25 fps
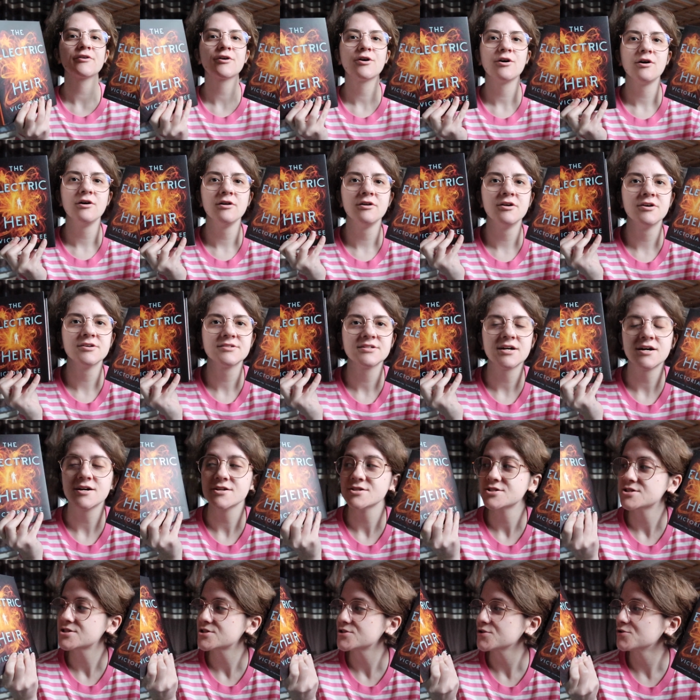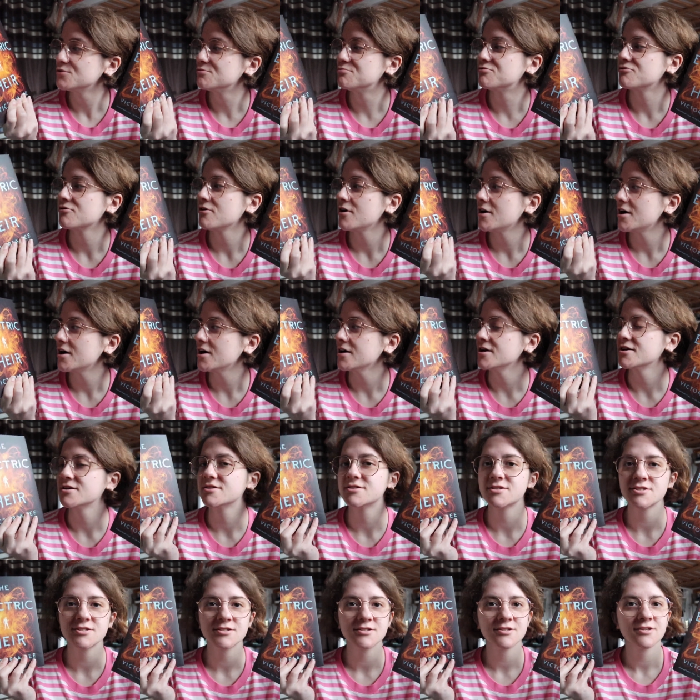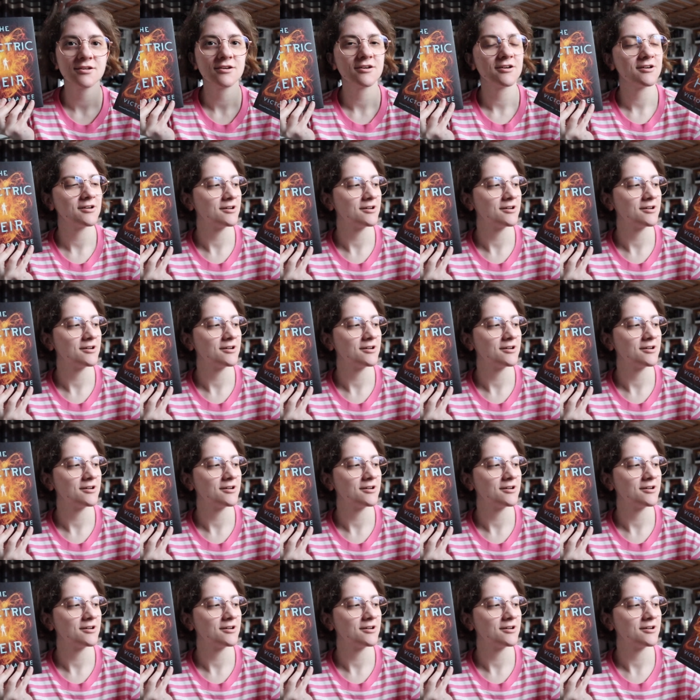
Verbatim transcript: The colors are so bright.